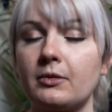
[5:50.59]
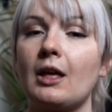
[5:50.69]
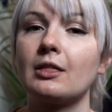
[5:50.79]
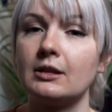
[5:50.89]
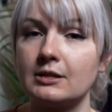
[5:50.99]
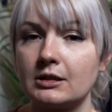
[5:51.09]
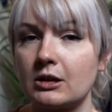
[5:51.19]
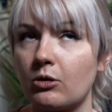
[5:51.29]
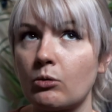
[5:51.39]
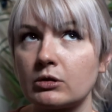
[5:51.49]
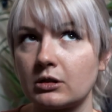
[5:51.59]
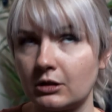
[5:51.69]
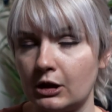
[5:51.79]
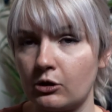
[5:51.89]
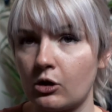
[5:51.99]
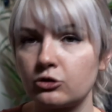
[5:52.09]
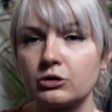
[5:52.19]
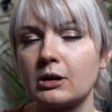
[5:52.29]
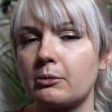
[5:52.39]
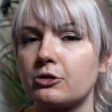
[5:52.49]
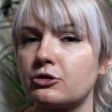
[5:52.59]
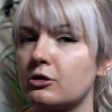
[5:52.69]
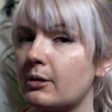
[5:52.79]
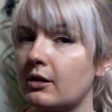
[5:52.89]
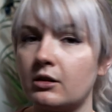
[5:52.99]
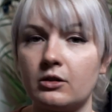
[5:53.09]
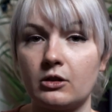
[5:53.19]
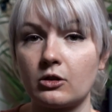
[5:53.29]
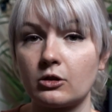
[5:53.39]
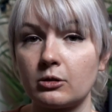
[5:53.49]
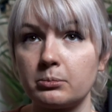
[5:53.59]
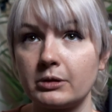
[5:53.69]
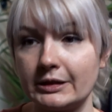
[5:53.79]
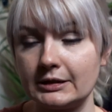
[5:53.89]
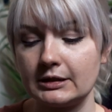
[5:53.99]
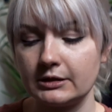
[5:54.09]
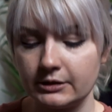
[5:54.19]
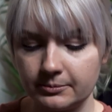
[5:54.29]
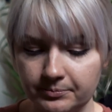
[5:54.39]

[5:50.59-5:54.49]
At least that's how it was at Leaky Cauldron. I'm not sure about any of the other places.